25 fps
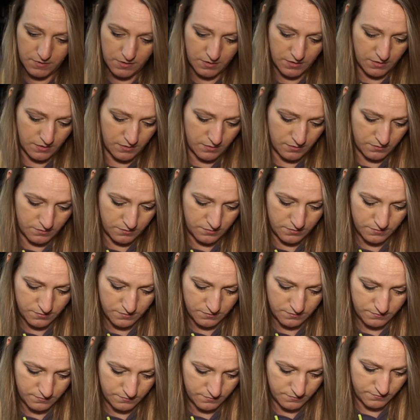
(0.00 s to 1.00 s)

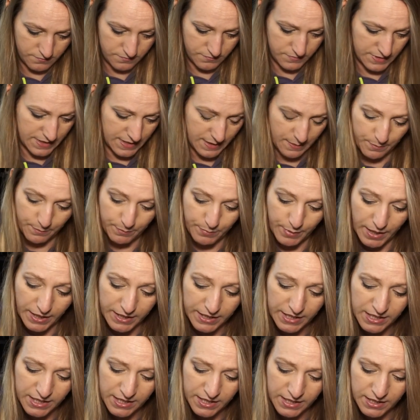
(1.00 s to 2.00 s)
um, the
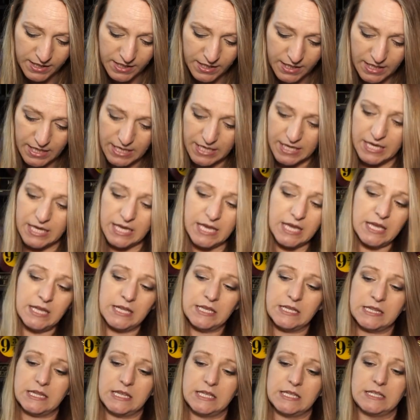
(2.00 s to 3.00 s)
bunny
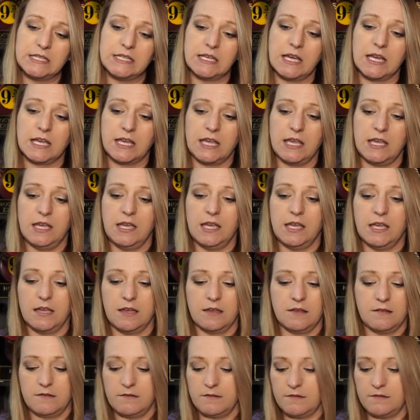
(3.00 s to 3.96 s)
and the ducky.